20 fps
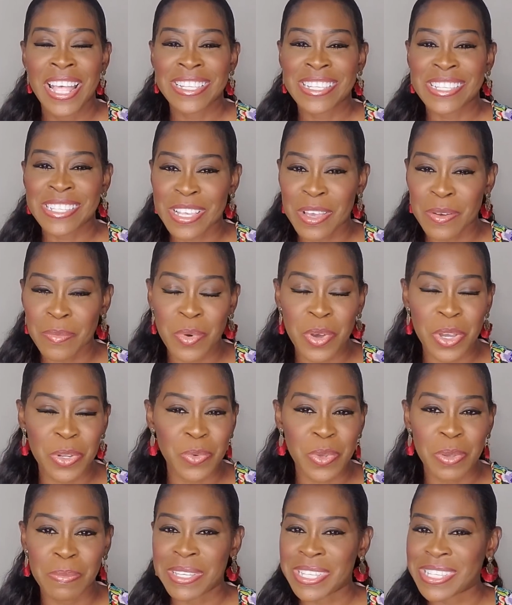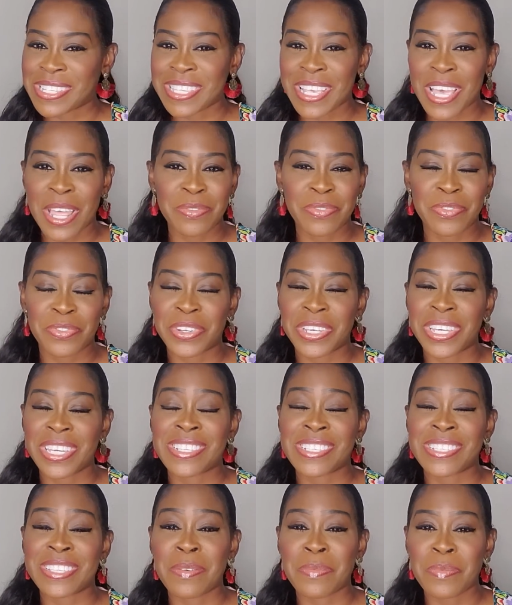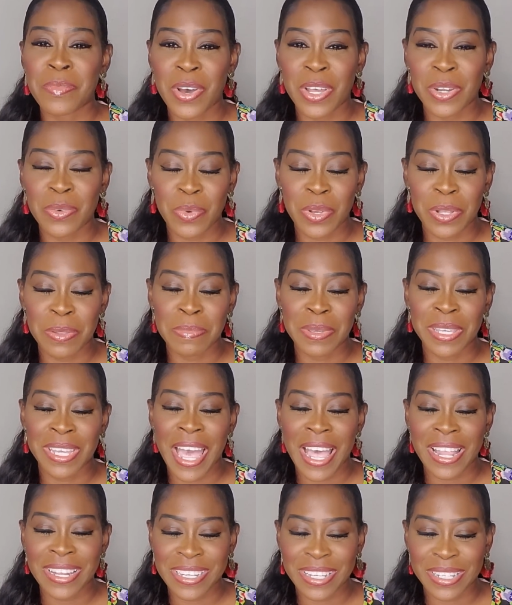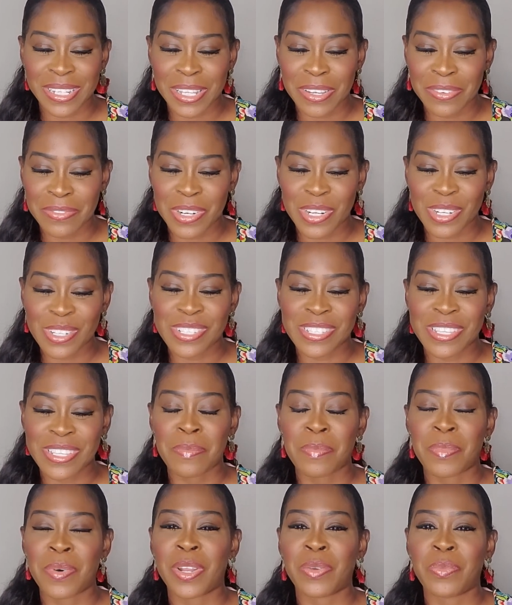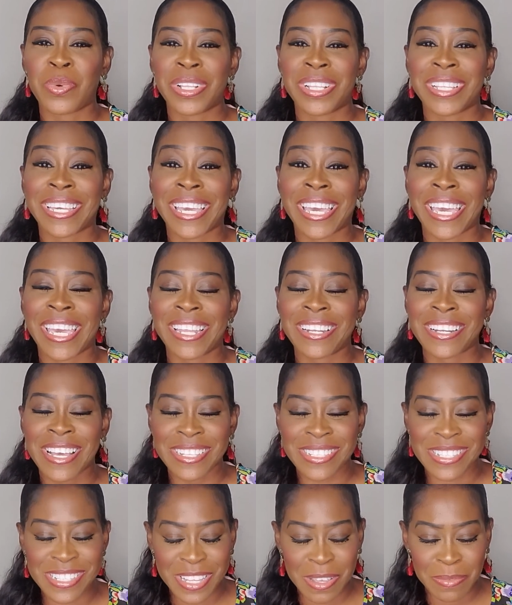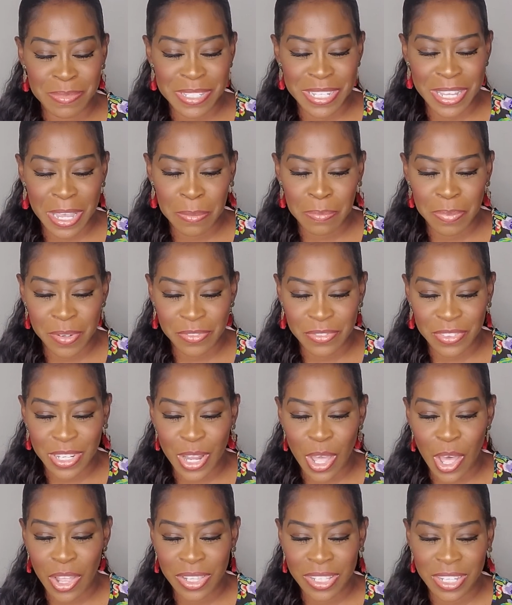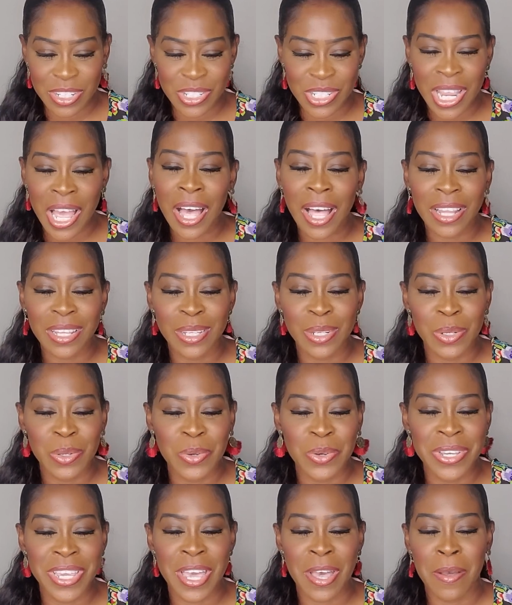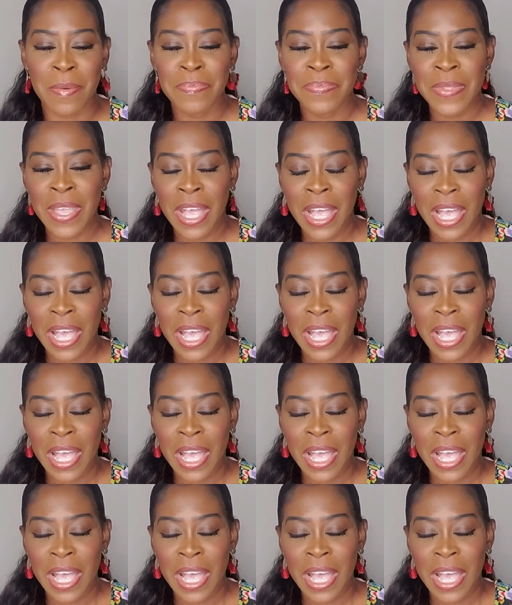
Someone will be set free. Someone will be delivered. Someone will gain some type of knowledge. Hallelujah.